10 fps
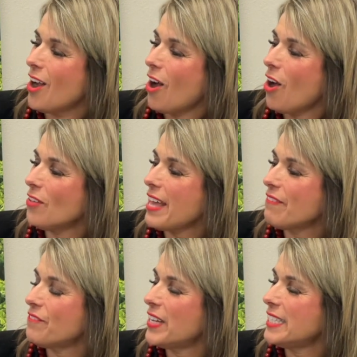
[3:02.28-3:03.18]
All
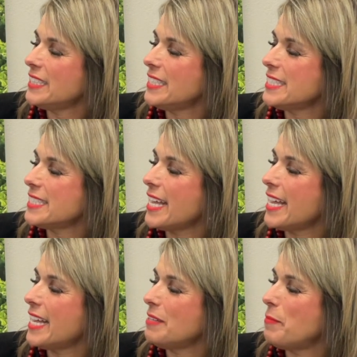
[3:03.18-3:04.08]
that fun in the
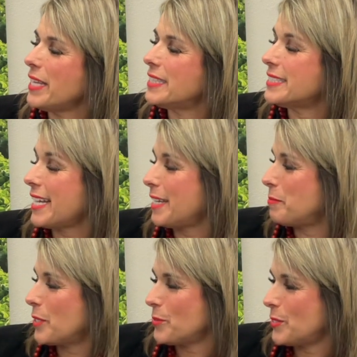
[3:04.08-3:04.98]
sun made the
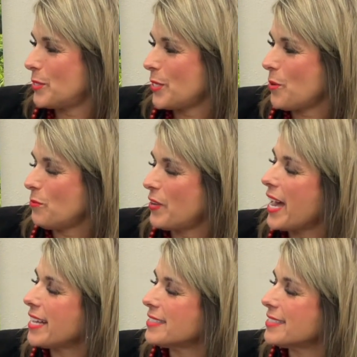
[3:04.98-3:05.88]
time go so
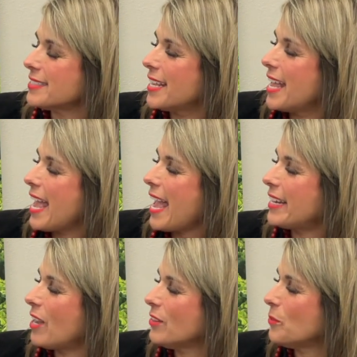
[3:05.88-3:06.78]
fast.
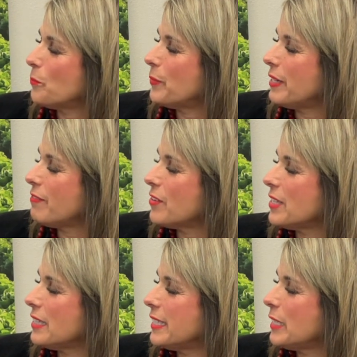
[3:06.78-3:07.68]
And on the river,
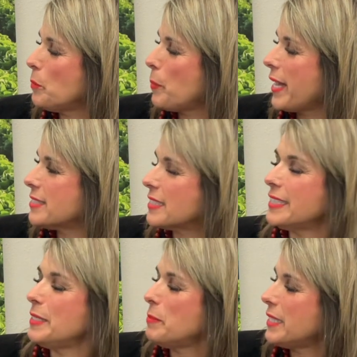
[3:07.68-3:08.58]
the lily pads
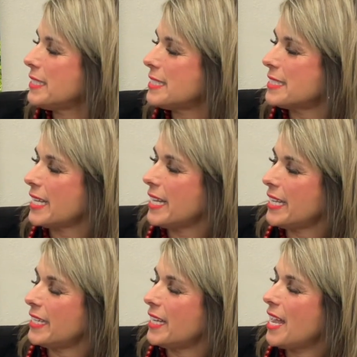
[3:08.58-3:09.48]
gleam in the
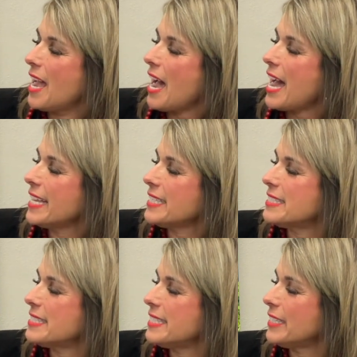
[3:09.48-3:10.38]
sun. I
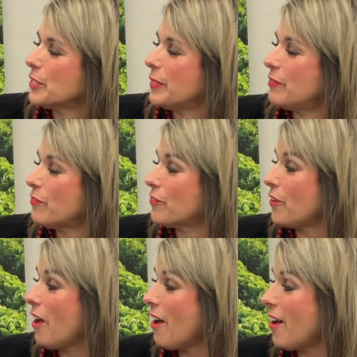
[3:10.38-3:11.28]
can see a green
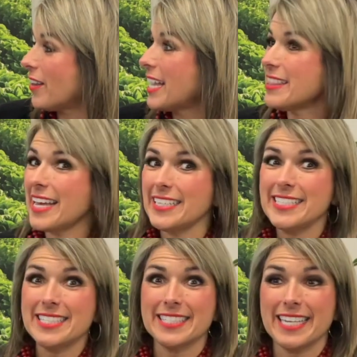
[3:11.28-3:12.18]
frog that
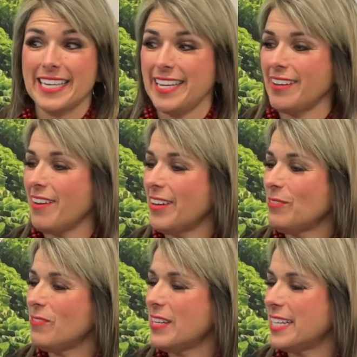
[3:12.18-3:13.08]
is sitting
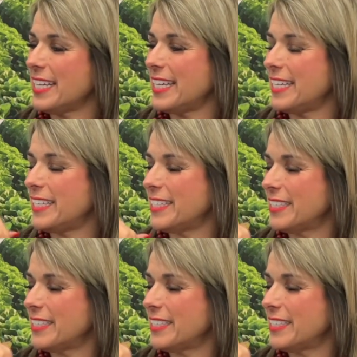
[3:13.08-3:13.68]
on one.